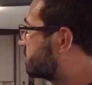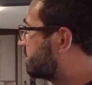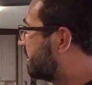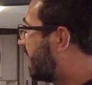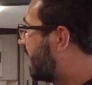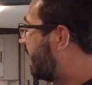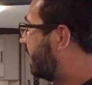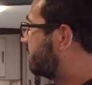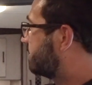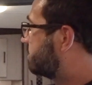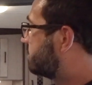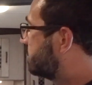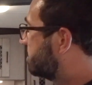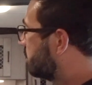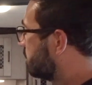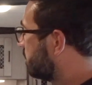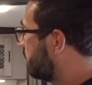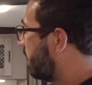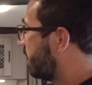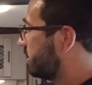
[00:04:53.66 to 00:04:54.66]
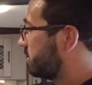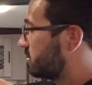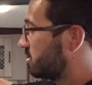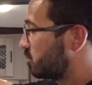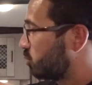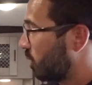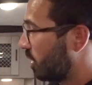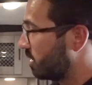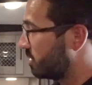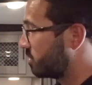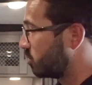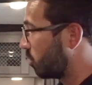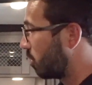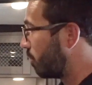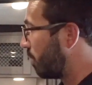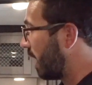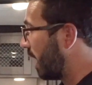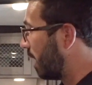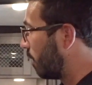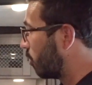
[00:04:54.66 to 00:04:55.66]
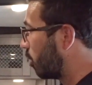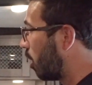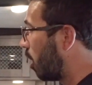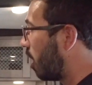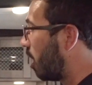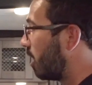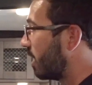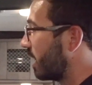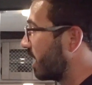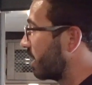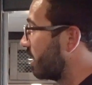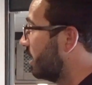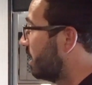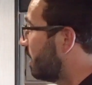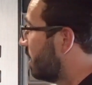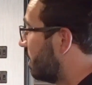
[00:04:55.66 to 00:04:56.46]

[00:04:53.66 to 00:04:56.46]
slides to your lights, as well as your power awning.